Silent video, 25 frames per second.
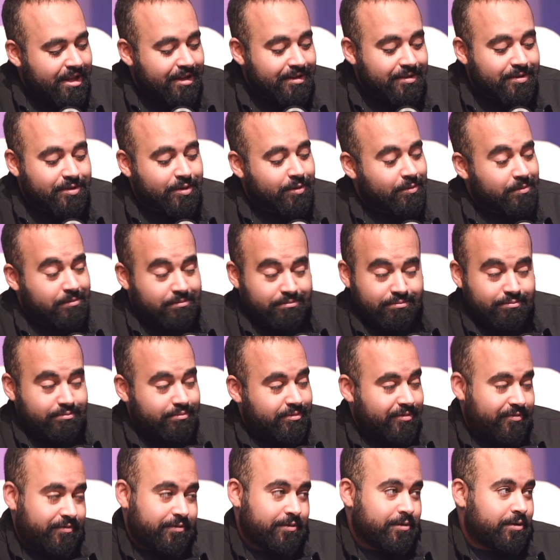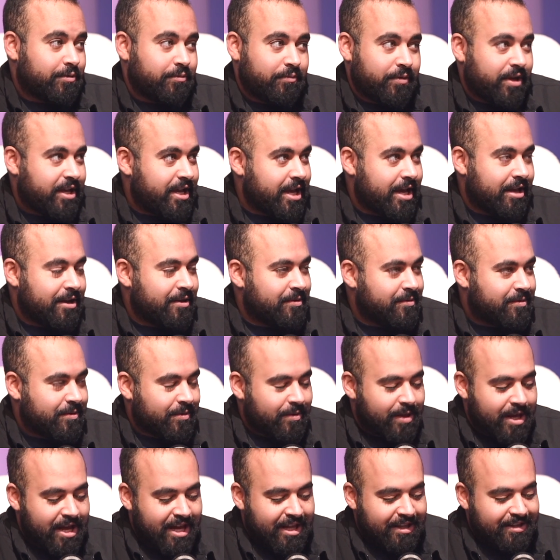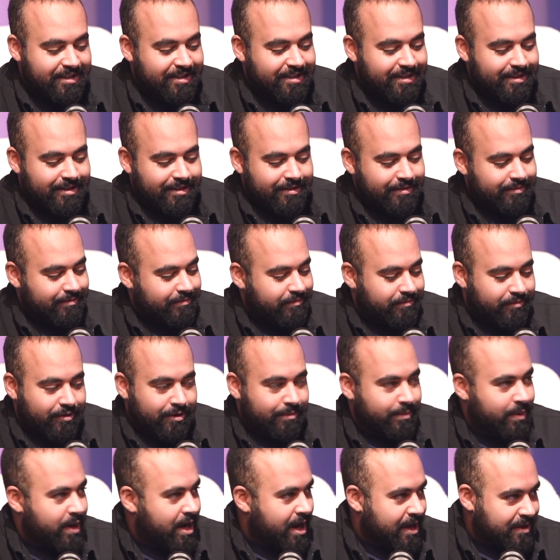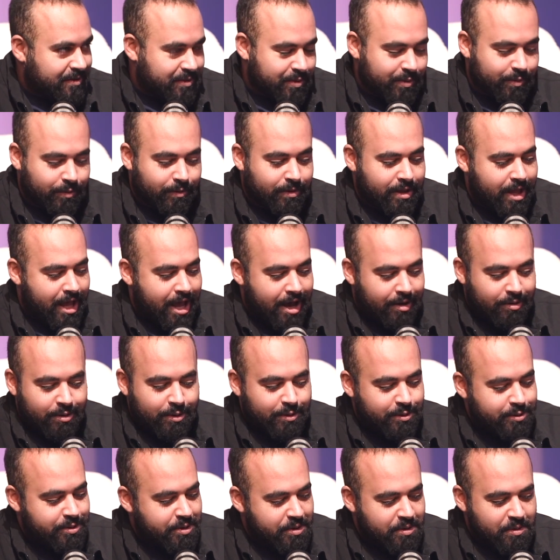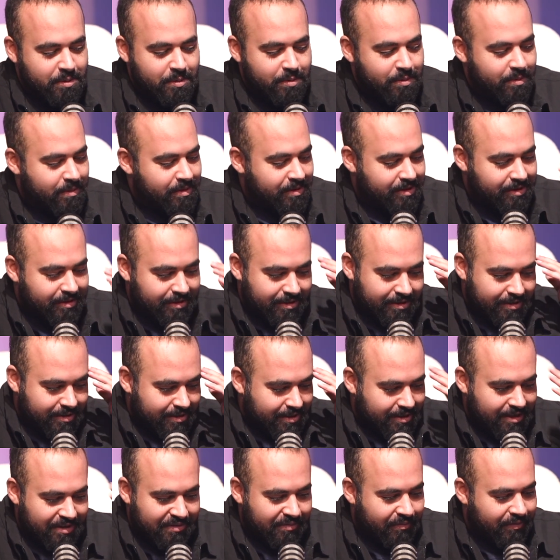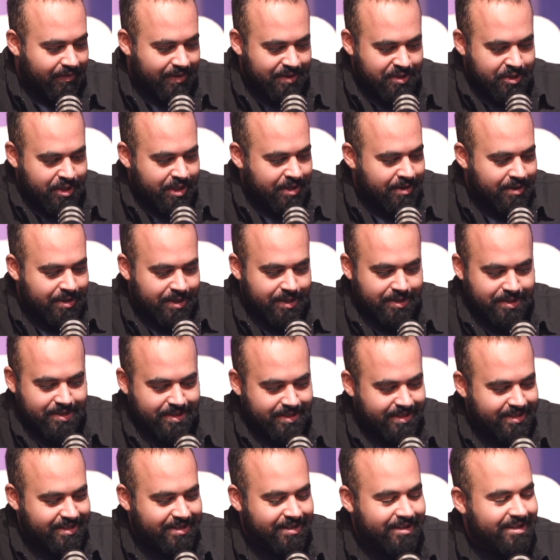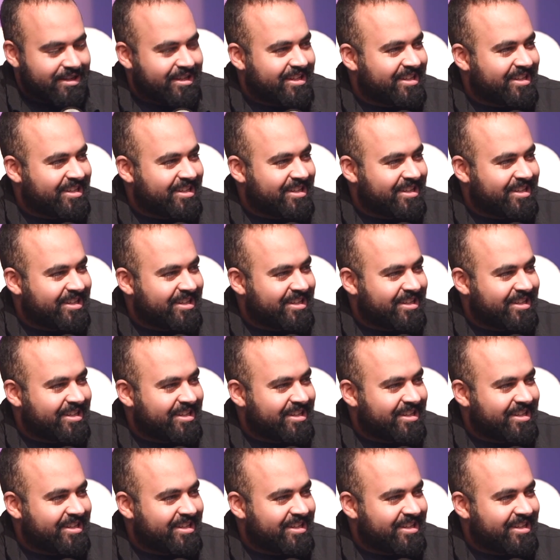So before we get into that, from high school, how did you envision this